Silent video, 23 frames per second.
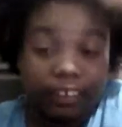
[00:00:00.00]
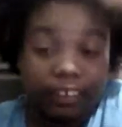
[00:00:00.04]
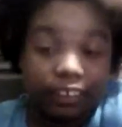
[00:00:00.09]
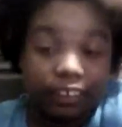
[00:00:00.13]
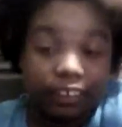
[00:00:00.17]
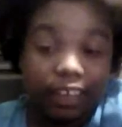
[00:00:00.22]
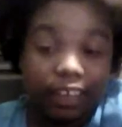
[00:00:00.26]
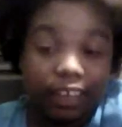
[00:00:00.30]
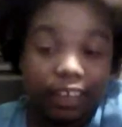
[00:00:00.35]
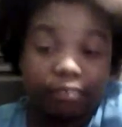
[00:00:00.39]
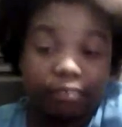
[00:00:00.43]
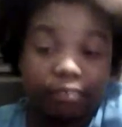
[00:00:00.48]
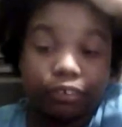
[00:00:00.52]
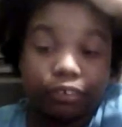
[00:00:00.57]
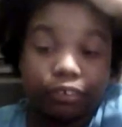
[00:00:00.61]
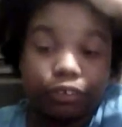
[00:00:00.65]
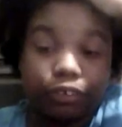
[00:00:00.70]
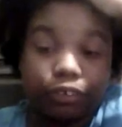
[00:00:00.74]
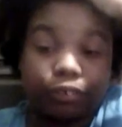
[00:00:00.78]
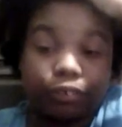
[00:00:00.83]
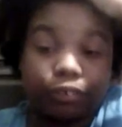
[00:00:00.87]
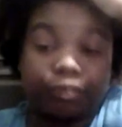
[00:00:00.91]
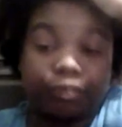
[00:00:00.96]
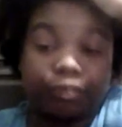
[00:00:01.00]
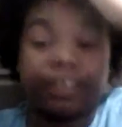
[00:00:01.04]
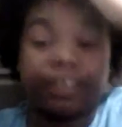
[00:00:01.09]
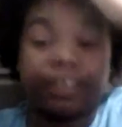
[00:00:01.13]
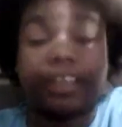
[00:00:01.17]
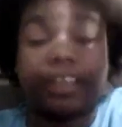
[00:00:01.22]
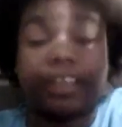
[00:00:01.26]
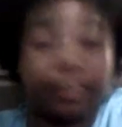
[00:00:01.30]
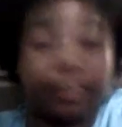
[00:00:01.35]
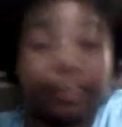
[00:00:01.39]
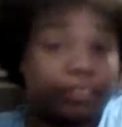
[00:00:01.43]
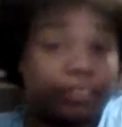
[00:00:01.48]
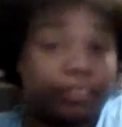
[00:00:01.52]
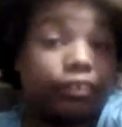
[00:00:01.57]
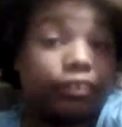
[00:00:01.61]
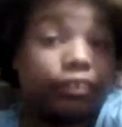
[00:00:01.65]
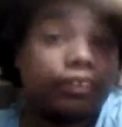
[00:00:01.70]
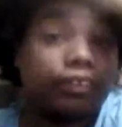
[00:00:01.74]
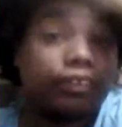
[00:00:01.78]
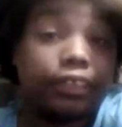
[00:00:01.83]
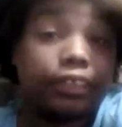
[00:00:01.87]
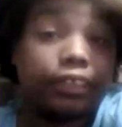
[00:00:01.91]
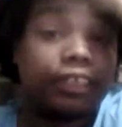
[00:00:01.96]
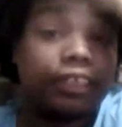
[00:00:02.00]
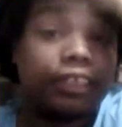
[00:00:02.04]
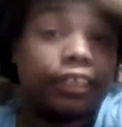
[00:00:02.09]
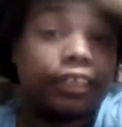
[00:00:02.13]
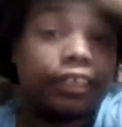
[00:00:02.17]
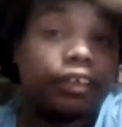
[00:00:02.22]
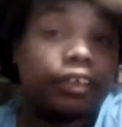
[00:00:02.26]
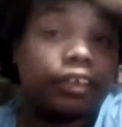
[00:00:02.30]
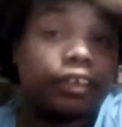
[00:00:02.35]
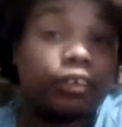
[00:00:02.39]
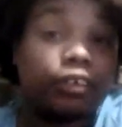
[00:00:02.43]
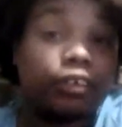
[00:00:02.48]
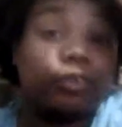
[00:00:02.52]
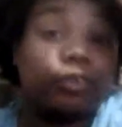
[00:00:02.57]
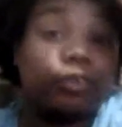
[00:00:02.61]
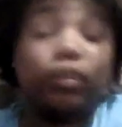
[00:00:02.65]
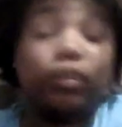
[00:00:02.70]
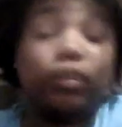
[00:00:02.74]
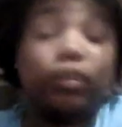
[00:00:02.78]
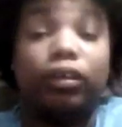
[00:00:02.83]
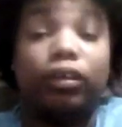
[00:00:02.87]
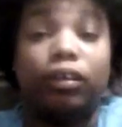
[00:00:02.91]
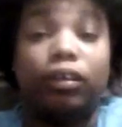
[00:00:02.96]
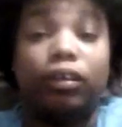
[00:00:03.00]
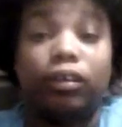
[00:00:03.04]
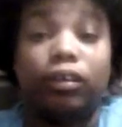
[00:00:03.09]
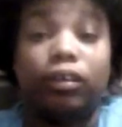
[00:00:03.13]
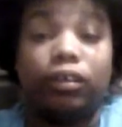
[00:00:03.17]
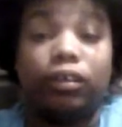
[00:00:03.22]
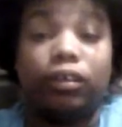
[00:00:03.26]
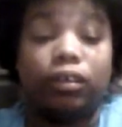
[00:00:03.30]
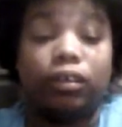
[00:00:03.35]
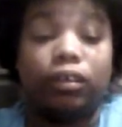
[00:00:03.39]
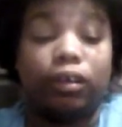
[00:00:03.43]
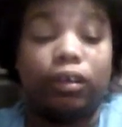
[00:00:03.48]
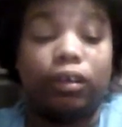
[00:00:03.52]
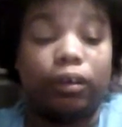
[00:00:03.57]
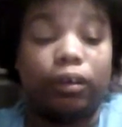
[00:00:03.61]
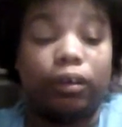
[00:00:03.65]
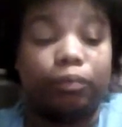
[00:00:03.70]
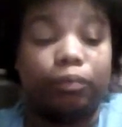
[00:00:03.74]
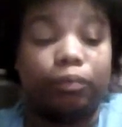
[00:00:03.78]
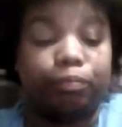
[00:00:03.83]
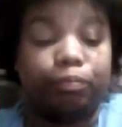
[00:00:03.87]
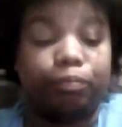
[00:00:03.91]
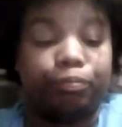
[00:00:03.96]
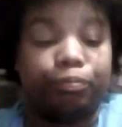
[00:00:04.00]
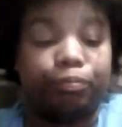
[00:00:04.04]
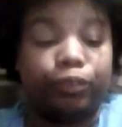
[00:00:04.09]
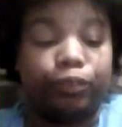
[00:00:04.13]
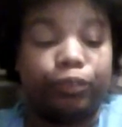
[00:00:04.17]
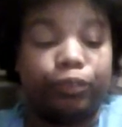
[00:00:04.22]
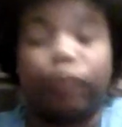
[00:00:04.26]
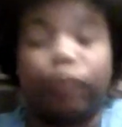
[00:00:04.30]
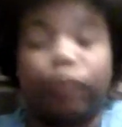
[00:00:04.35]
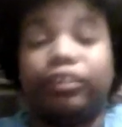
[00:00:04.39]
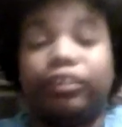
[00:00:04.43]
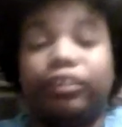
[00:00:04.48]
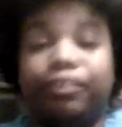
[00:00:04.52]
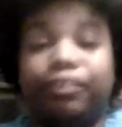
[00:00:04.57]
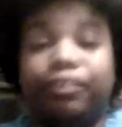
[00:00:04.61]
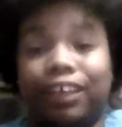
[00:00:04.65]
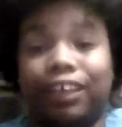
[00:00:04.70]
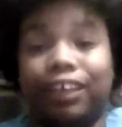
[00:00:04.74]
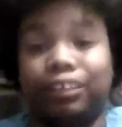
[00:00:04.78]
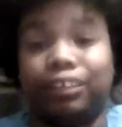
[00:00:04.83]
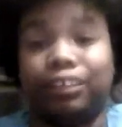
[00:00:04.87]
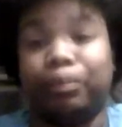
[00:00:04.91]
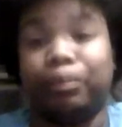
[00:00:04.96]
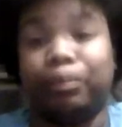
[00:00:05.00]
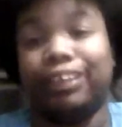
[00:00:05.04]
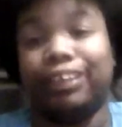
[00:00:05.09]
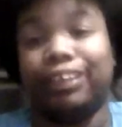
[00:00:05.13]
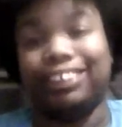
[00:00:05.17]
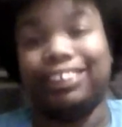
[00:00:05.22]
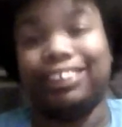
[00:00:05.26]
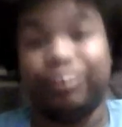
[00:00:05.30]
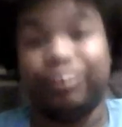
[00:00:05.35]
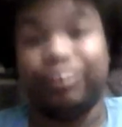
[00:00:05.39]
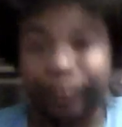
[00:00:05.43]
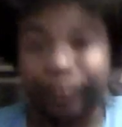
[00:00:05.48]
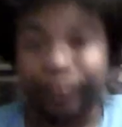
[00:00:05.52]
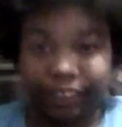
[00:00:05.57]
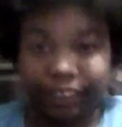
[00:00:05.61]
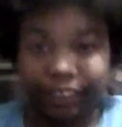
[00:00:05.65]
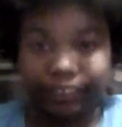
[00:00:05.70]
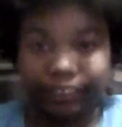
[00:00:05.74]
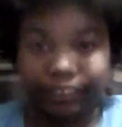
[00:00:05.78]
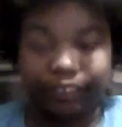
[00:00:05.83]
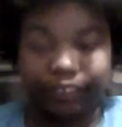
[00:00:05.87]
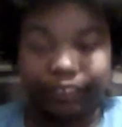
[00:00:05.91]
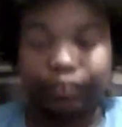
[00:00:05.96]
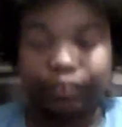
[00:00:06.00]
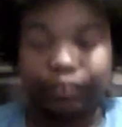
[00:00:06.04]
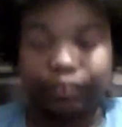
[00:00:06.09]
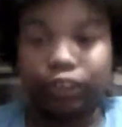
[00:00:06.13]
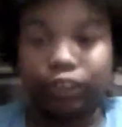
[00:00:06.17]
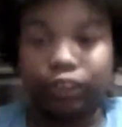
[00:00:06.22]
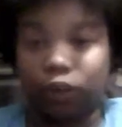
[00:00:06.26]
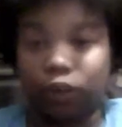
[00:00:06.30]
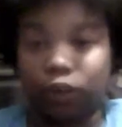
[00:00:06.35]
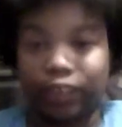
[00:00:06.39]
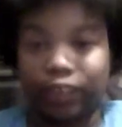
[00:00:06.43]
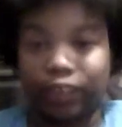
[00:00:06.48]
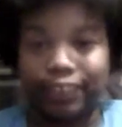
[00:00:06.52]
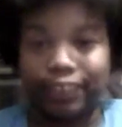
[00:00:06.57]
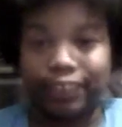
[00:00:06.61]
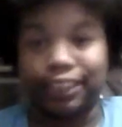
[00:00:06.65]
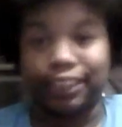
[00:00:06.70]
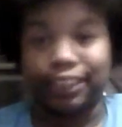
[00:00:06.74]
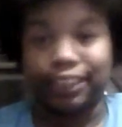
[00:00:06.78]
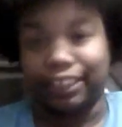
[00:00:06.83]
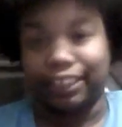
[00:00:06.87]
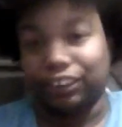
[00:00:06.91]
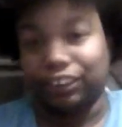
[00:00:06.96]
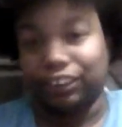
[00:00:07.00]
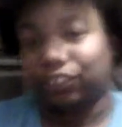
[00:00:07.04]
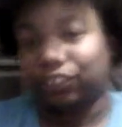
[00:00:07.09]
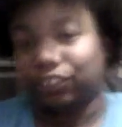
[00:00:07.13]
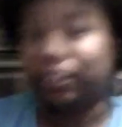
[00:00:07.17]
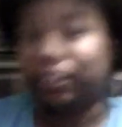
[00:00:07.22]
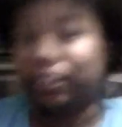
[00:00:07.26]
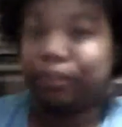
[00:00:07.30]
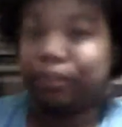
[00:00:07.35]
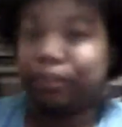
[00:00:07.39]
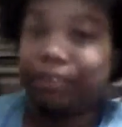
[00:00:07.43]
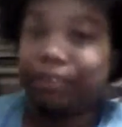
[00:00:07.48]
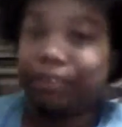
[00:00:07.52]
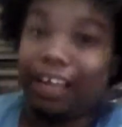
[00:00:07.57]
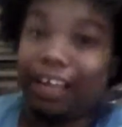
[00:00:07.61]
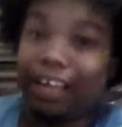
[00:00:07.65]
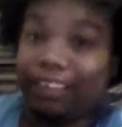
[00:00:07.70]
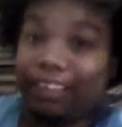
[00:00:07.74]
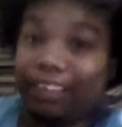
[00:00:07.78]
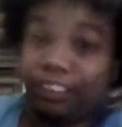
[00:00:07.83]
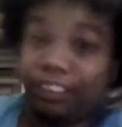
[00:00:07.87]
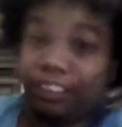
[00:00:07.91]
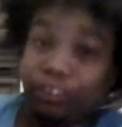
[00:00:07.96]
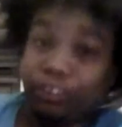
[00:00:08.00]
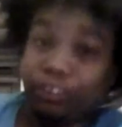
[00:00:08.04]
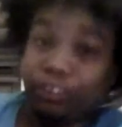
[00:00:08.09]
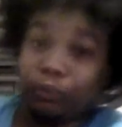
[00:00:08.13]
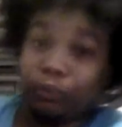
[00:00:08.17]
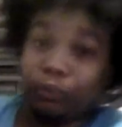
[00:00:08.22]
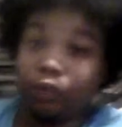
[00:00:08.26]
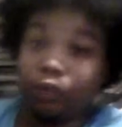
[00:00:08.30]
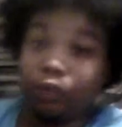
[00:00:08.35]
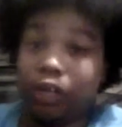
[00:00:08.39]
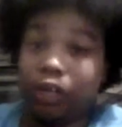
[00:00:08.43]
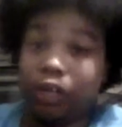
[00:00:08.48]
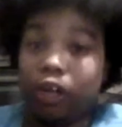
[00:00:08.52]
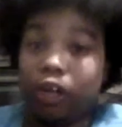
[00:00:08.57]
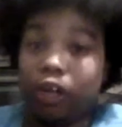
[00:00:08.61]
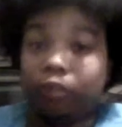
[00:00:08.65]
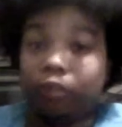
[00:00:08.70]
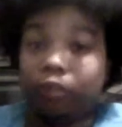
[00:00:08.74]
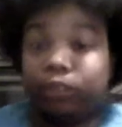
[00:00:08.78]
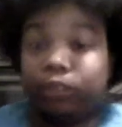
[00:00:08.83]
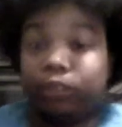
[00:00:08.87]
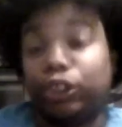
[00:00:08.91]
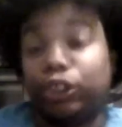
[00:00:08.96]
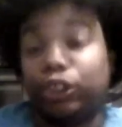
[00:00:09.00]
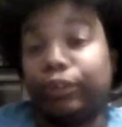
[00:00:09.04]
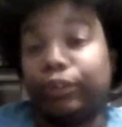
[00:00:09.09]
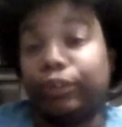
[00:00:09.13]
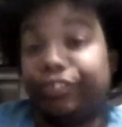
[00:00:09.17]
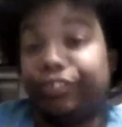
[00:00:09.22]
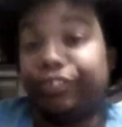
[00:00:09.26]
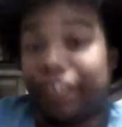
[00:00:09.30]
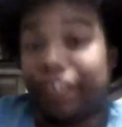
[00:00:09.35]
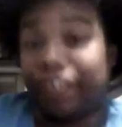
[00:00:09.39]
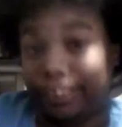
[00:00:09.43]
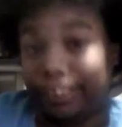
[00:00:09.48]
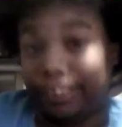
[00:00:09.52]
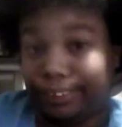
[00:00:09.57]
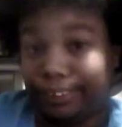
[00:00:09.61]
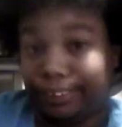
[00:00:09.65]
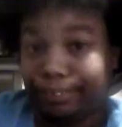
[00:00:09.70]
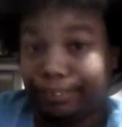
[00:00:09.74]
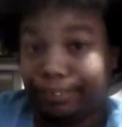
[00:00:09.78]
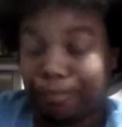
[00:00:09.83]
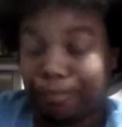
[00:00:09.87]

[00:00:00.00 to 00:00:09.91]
It's after Rick, Carol, and Daryl um, already devised the plan to steal the guns. So, like I said, he straight up lies to Michonne's face.